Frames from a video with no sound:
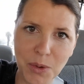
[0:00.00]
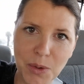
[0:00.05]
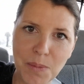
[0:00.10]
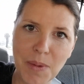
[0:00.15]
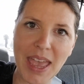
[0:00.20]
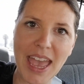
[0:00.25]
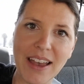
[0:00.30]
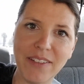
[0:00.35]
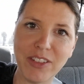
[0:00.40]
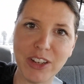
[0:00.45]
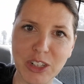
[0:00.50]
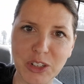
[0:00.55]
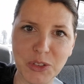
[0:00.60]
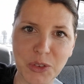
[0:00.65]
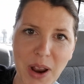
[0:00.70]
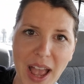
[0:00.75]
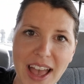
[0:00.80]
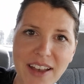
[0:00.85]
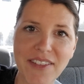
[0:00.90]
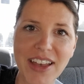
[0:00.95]
We may have to
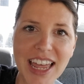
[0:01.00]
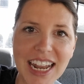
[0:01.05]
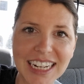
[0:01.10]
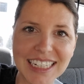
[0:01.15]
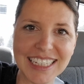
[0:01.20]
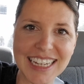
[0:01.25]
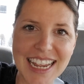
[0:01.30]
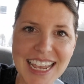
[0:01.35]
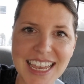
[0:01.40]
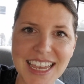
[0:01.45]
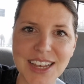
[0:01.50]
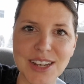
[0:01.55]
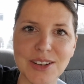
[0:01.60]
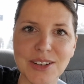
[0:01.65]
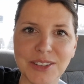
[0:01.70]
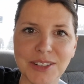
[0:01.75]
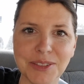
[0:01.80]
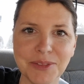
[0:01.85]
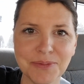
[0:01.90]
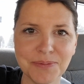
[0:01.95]
drive out of
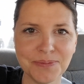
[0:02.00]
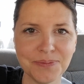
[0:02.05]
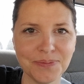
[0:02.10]
town.